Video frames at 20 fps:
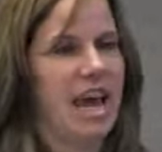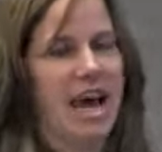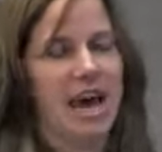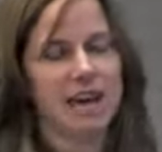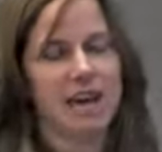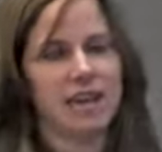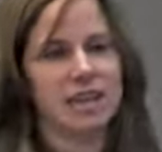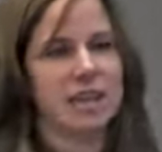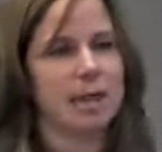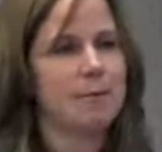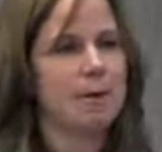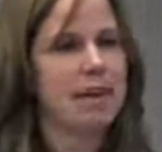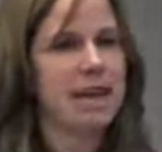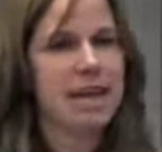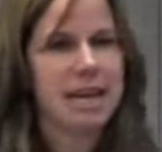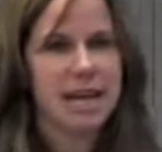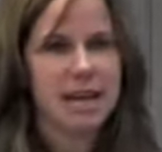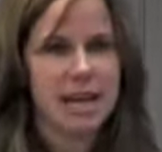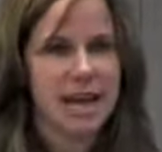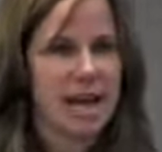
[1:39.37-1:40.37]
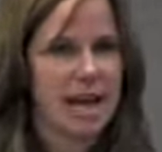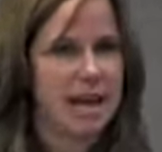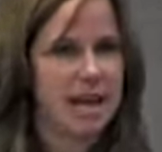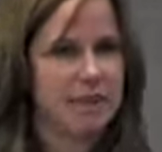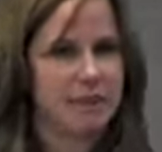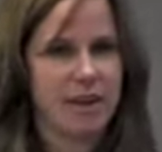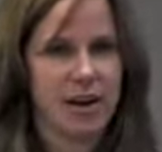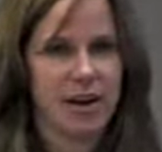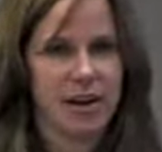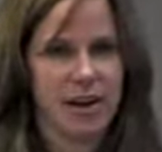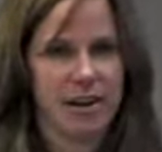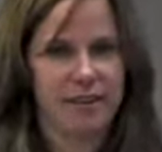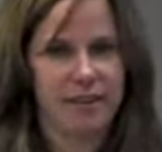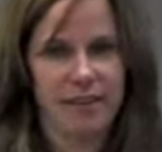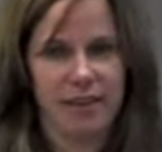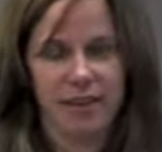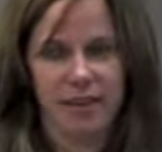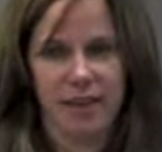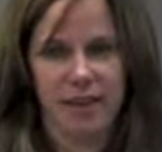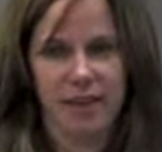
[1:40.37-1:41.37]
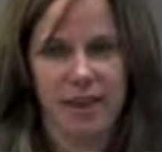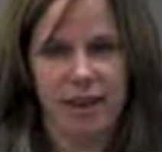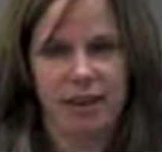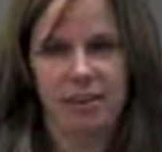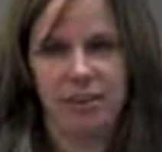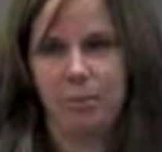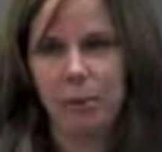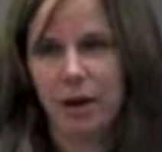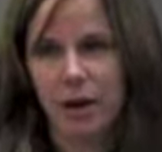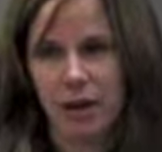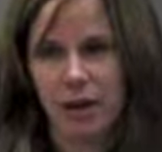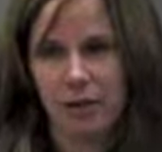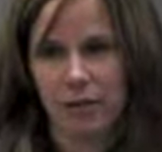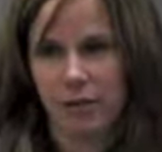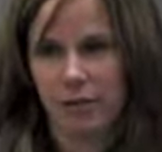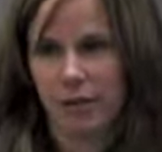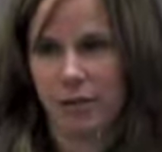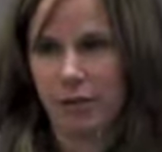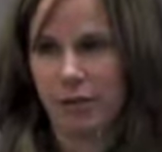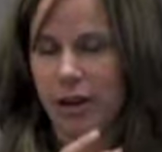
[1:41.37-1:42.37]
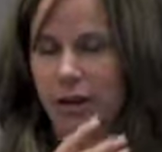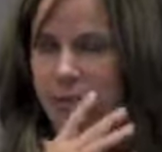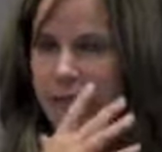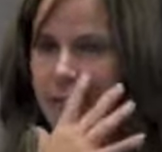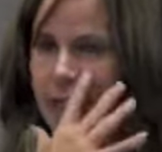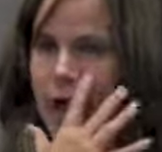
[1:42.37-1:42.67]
and eliminate any variance in the experience for students,